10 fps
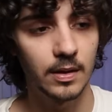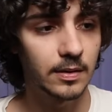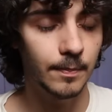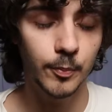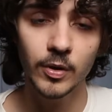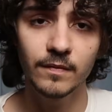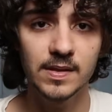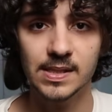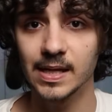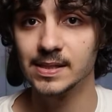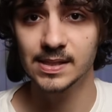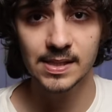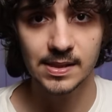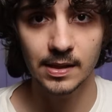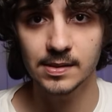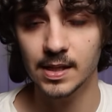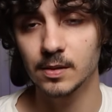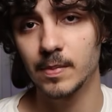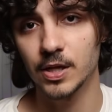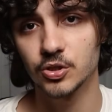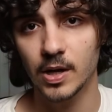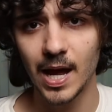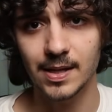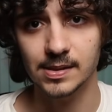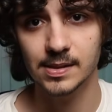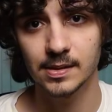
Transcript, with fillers: that the previous existing state manager has.